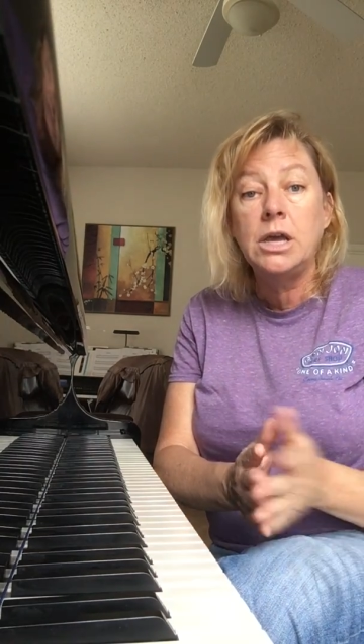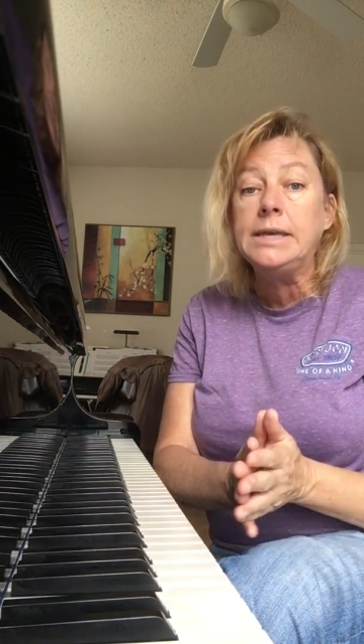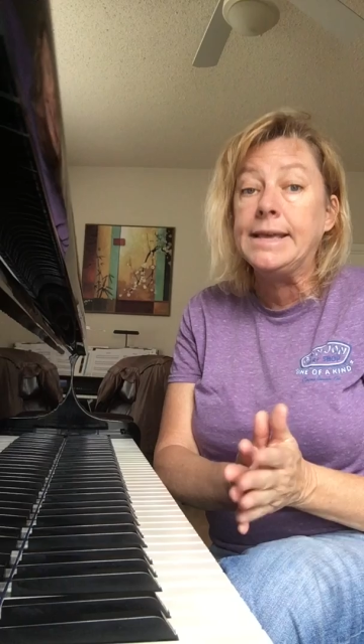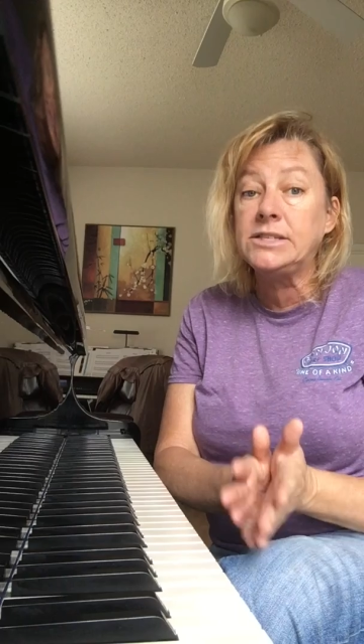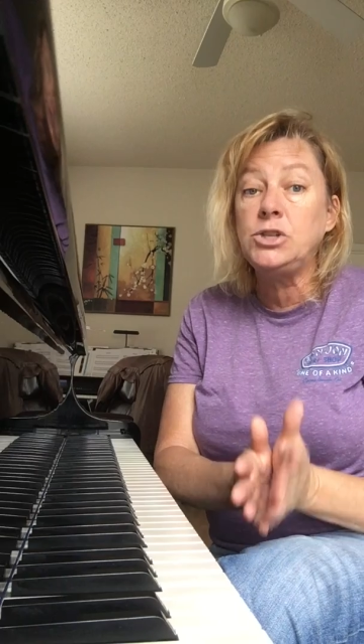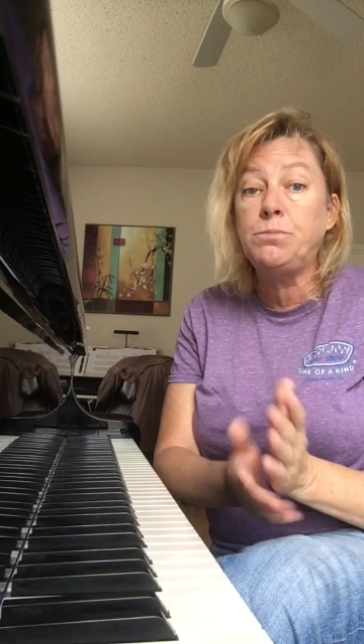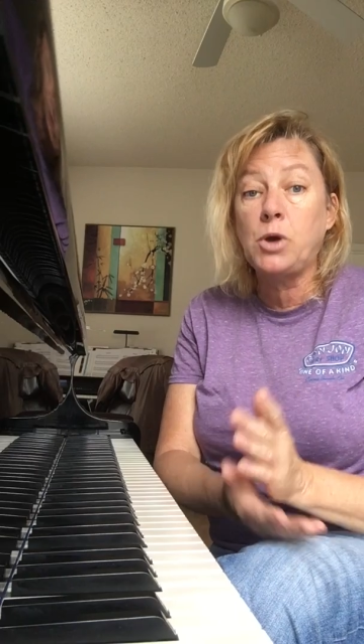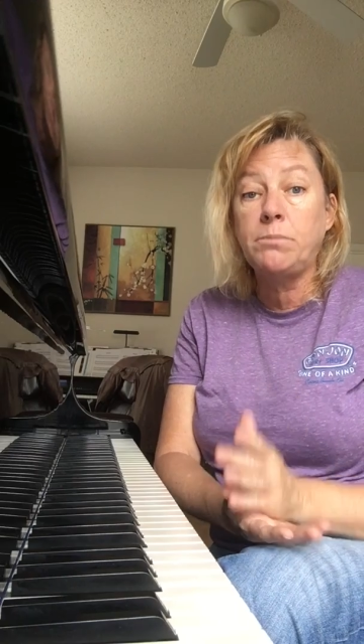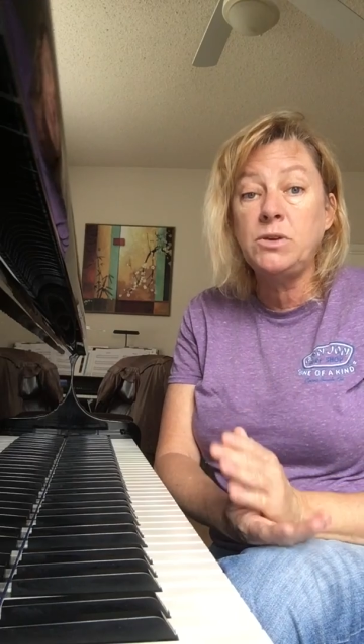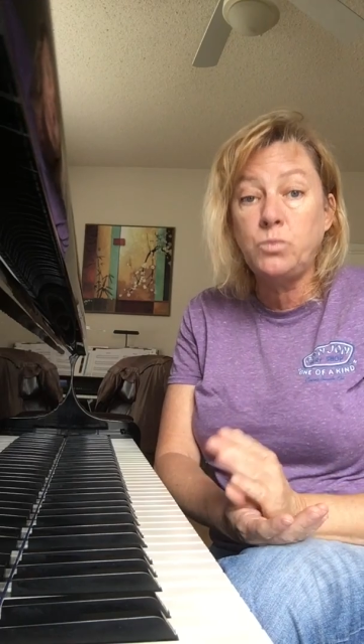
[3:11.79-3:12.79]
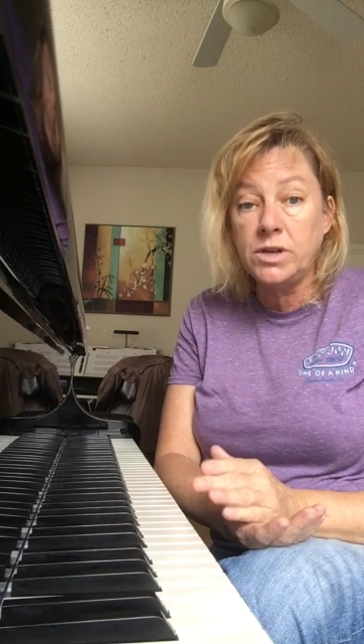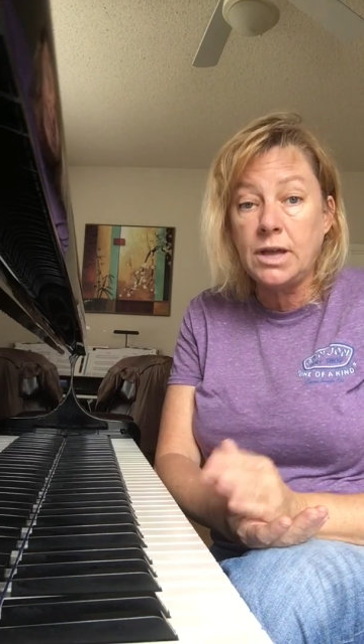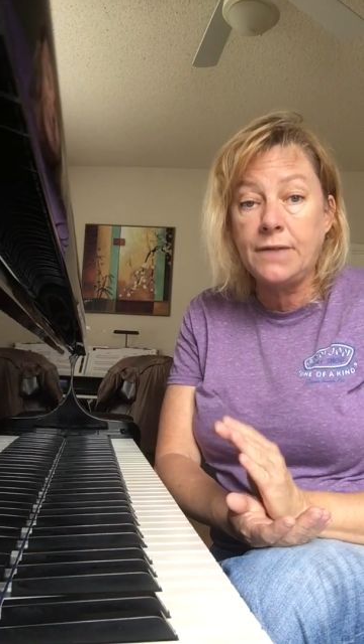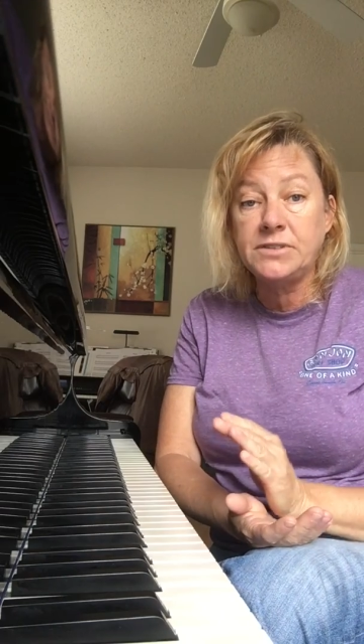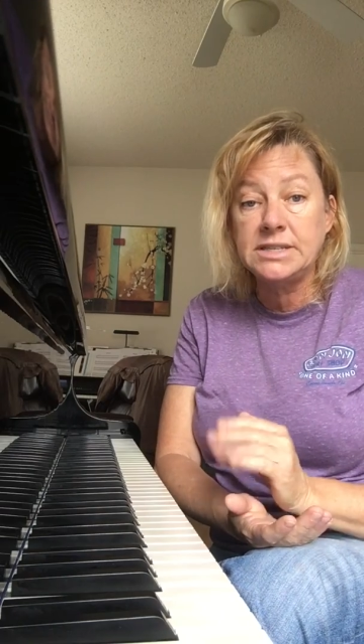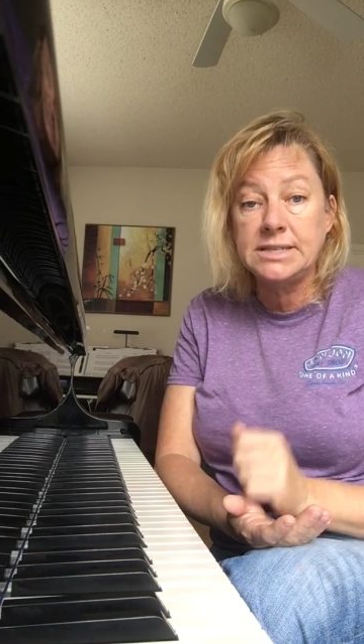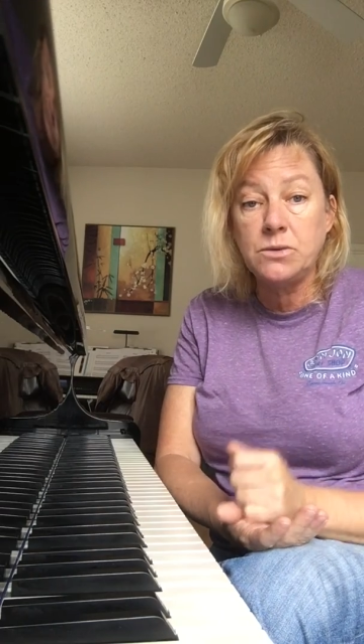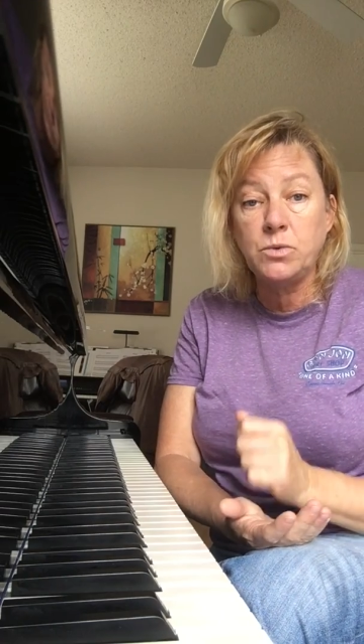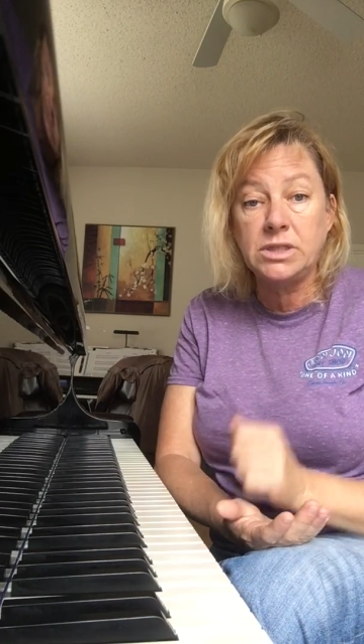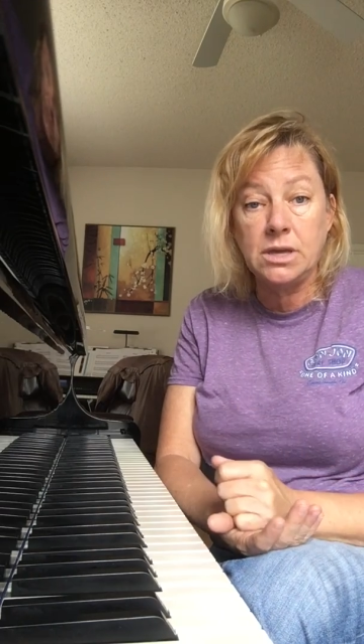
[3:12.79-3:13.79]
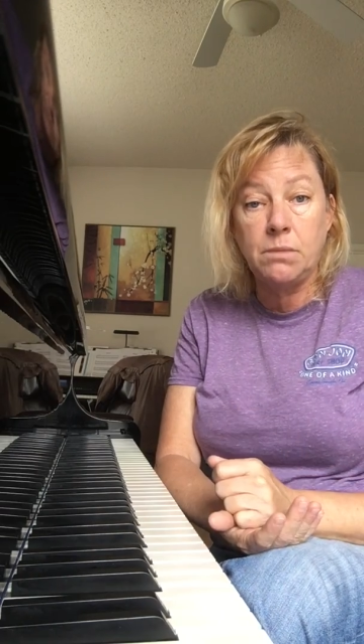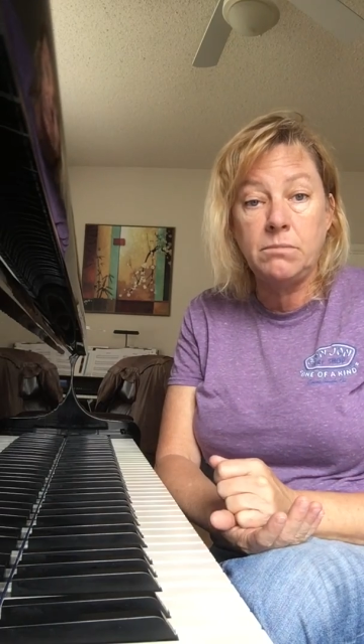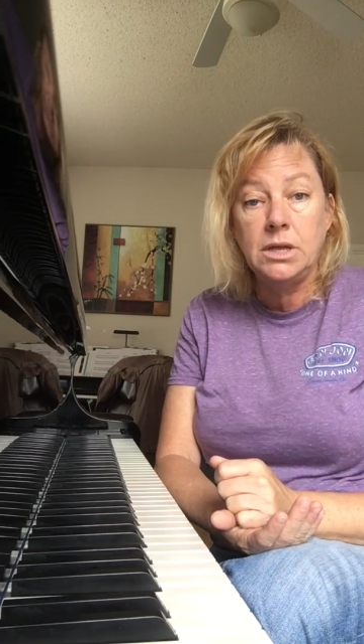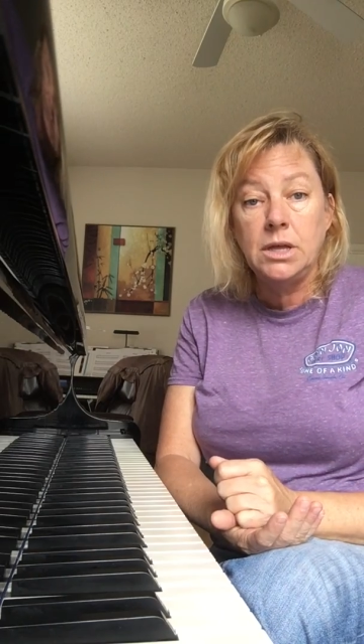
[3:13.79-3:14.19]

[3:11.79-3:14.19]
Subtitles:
yes, you probably will have to sit with them